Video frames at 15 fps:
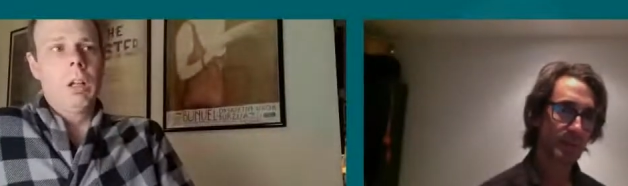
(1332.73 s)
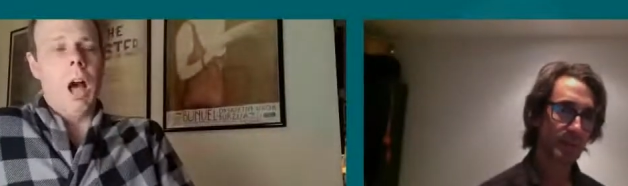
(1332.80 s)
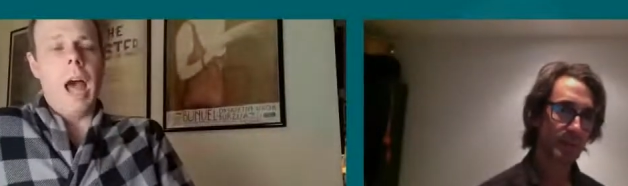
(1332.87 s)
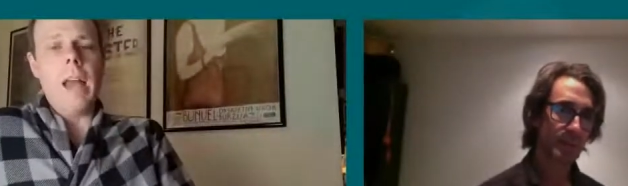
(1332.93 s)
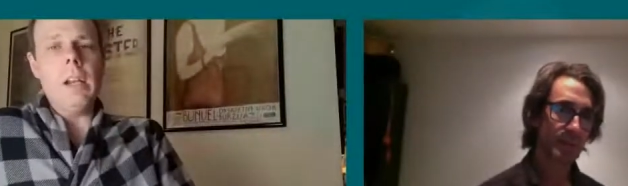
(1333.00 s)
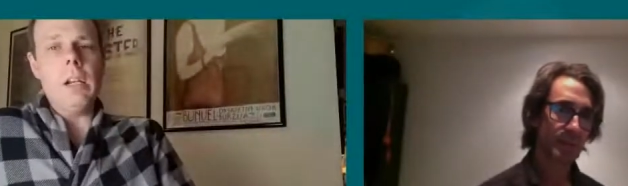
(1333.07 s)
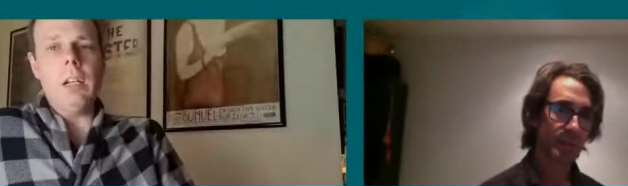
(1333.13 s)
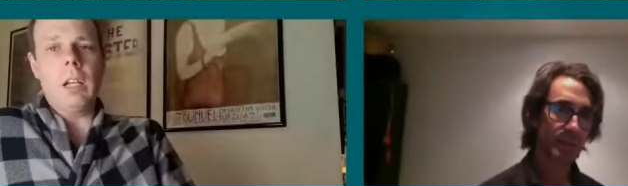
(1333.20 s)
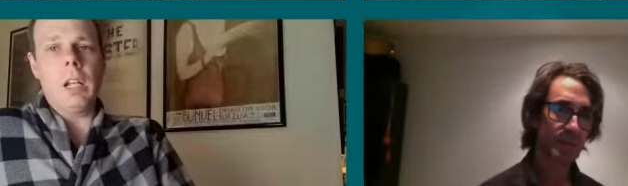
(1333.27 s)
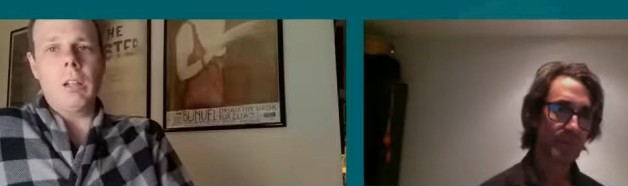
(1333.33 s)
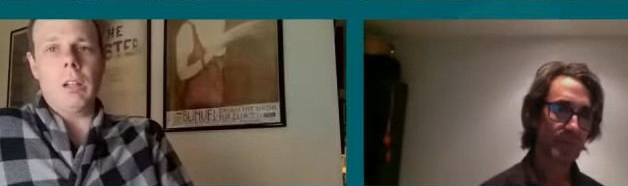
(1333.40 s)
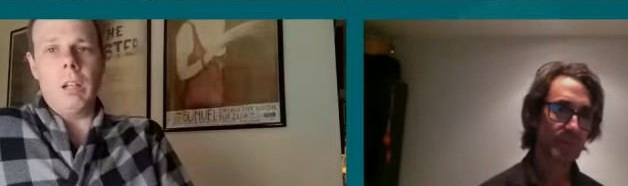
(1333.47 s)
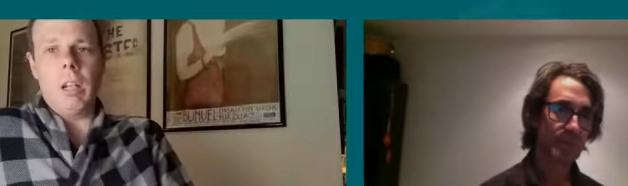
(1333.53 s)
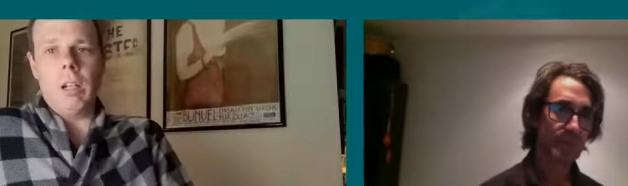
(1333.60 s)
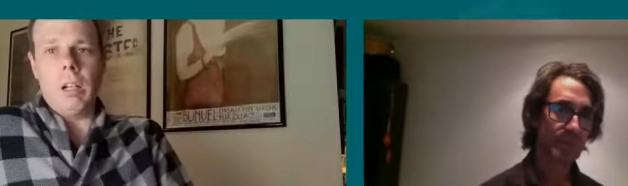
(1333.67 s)
Speaker 1: I didn't get
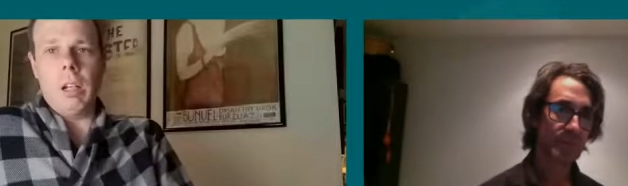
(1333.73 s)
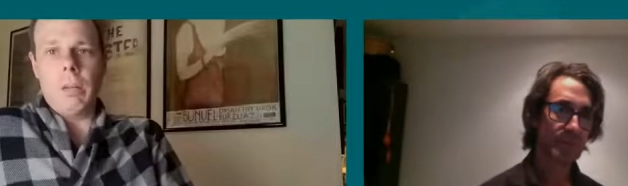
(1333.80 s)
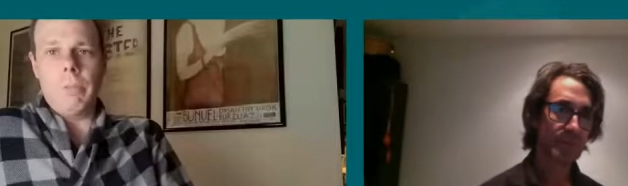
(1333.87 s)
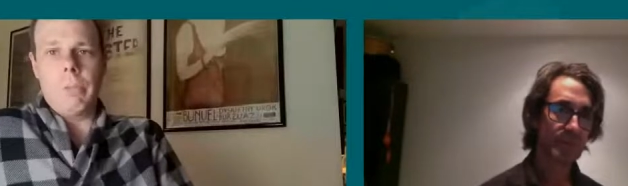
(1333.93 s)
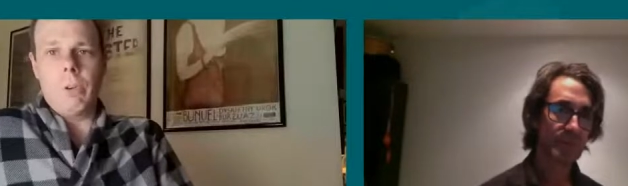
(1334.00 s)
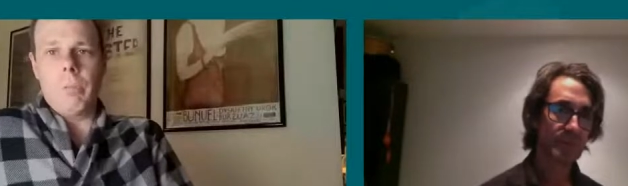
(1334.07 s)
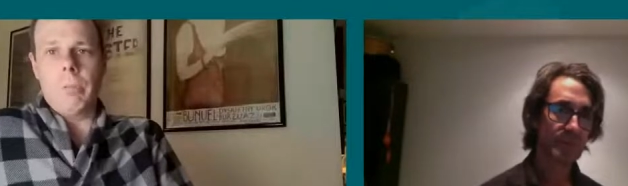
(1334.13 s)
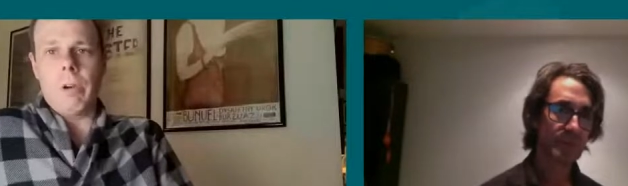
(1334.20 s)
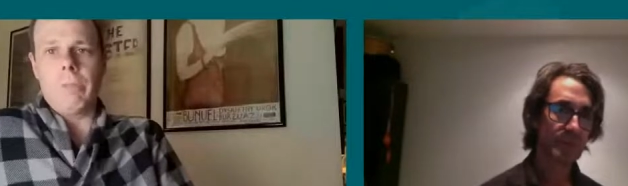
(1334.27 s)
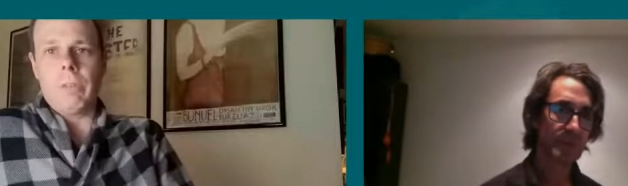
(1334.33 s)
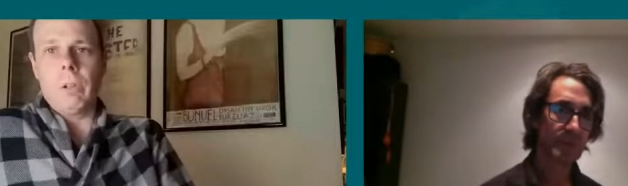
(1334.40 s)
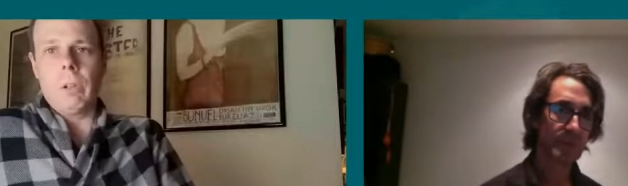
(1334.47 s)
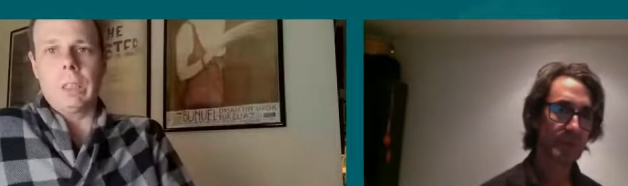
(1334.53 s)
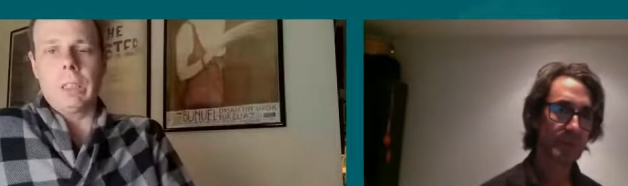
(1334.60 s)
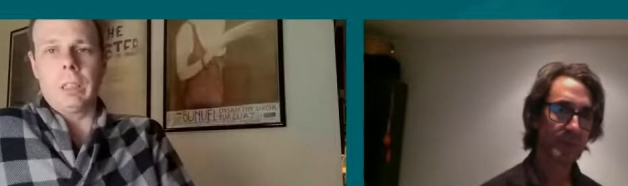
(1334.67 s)
into him through
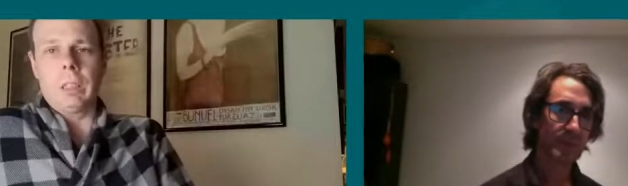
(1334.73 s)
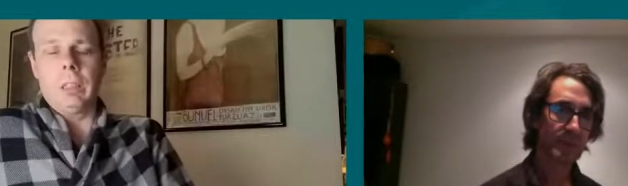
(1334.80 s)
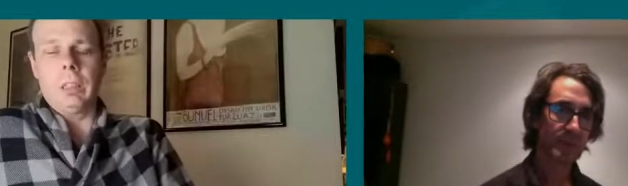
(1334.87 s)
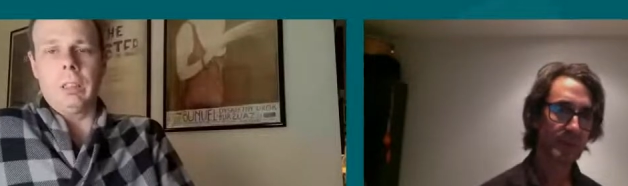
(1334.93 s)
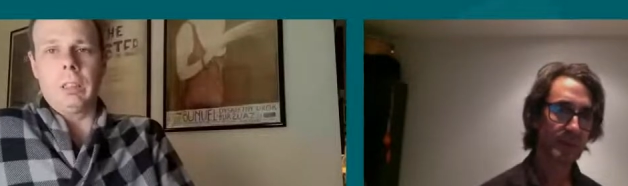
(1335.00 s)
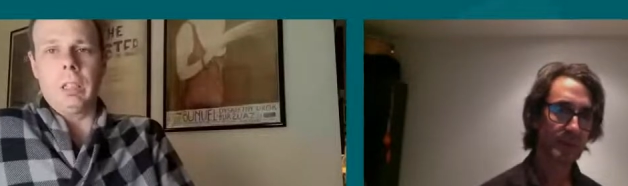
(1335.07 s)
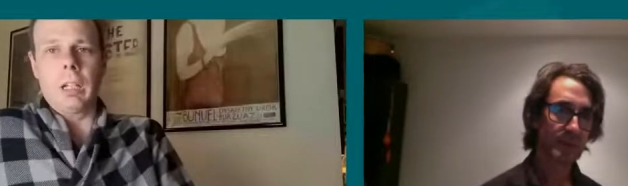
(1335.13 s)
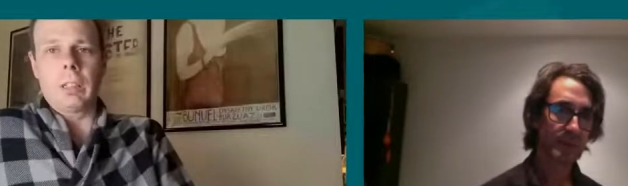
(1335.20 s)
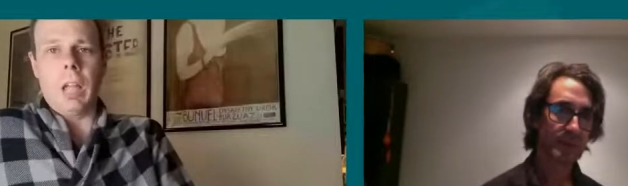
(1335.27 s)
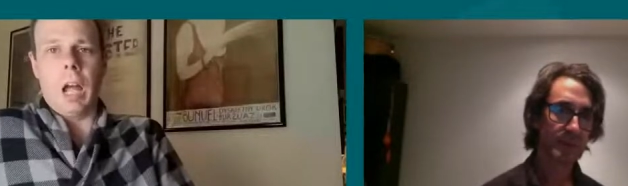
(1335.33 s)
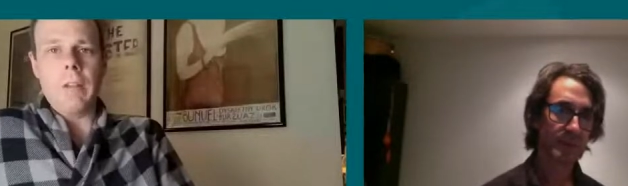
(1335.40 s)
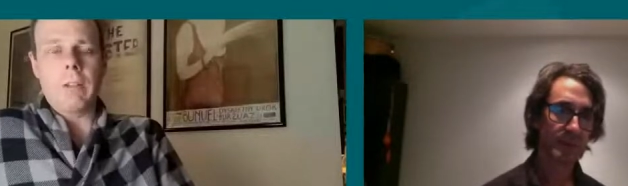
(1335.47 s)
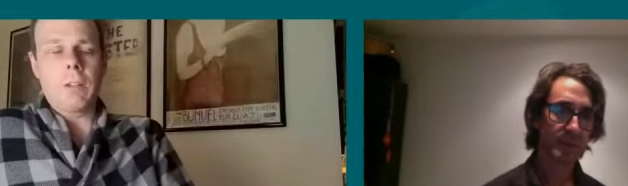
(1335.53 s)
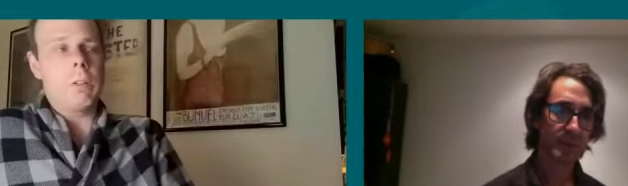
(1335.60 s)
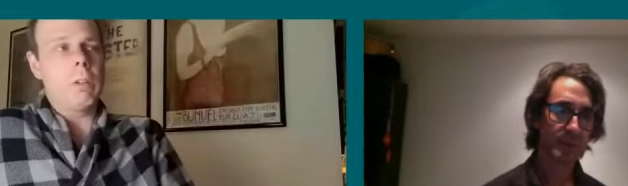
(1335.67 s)
Buffalo '66.
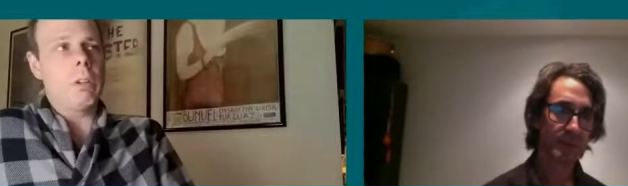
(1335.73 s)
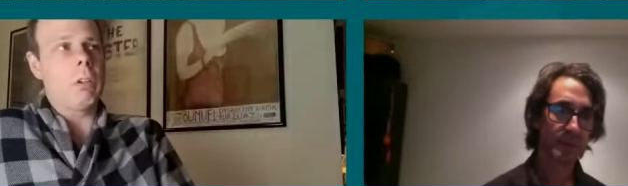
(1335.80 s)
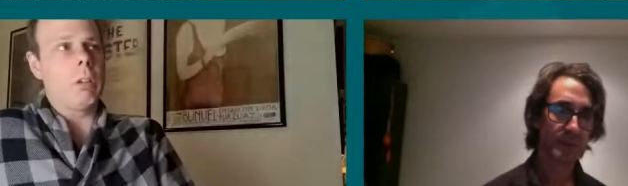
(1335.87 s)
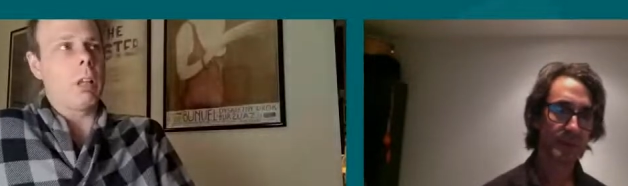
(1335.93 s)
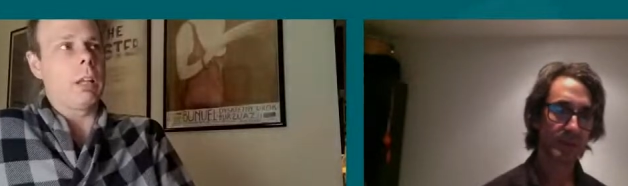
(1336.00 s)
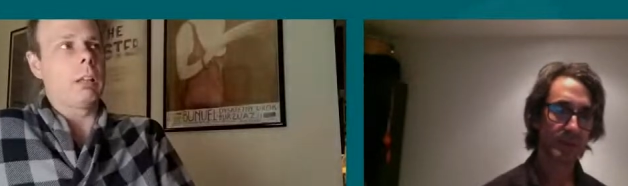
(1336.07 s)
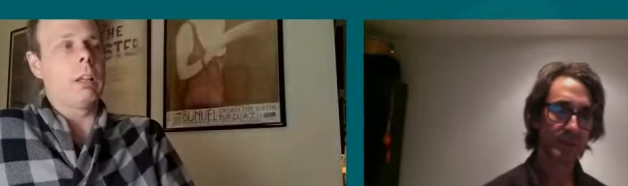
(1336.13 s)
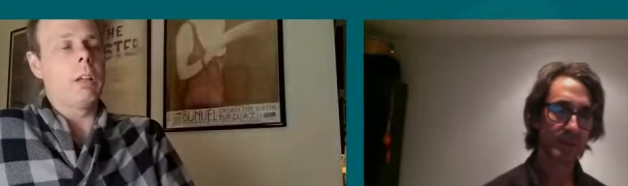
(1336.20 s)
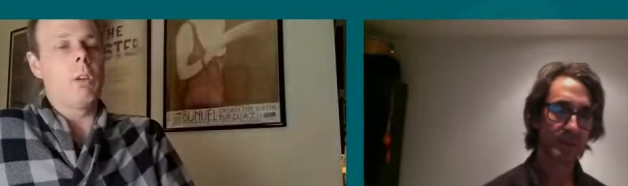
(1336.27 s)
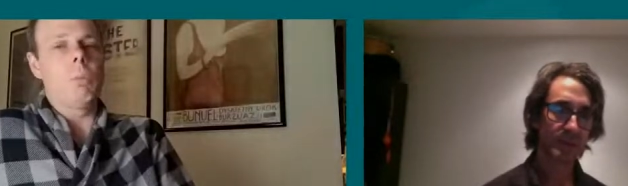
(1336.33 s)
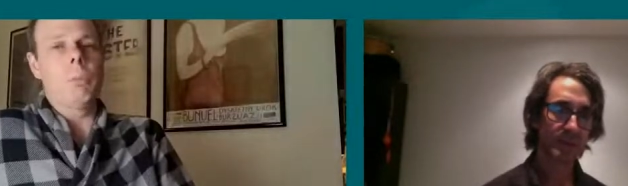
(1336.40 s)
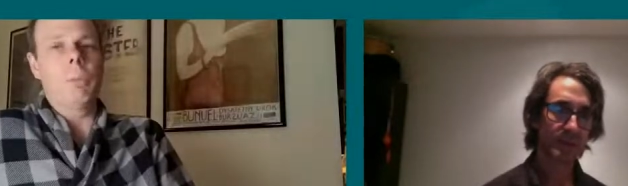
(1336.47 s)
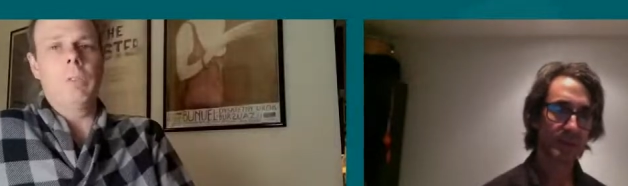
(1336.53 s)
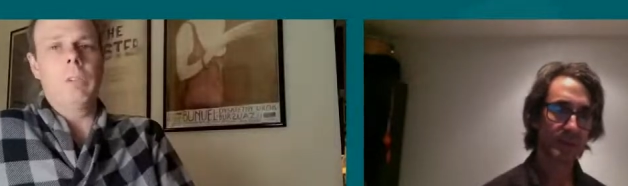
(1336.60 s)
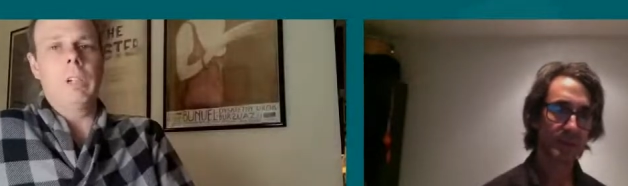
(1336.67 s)
I saw this like little
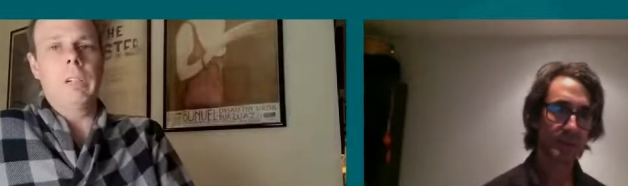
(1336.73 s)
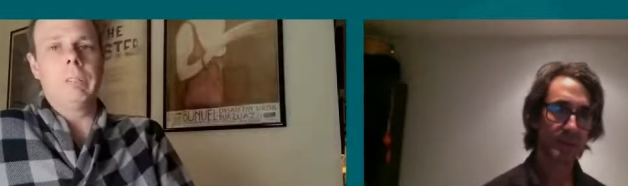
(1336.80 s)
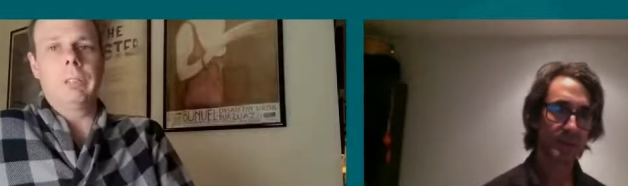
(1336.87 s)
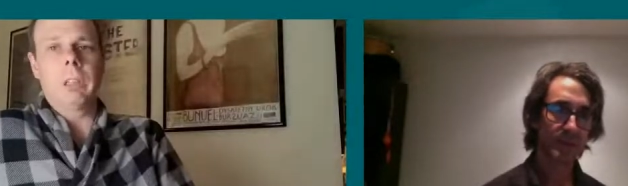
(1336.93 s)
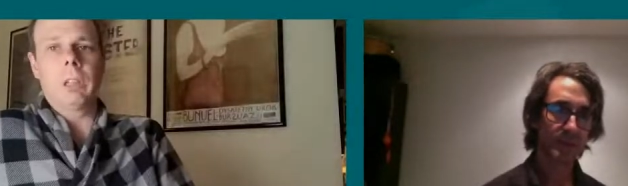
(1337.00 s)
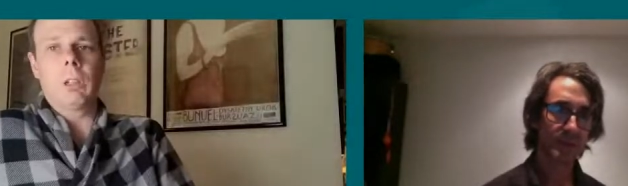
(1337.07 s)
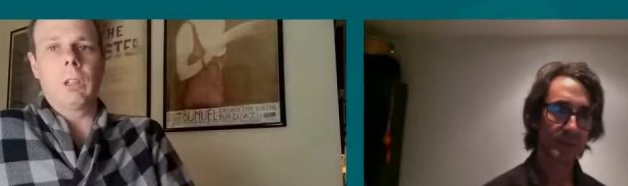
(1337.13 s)
movie he was in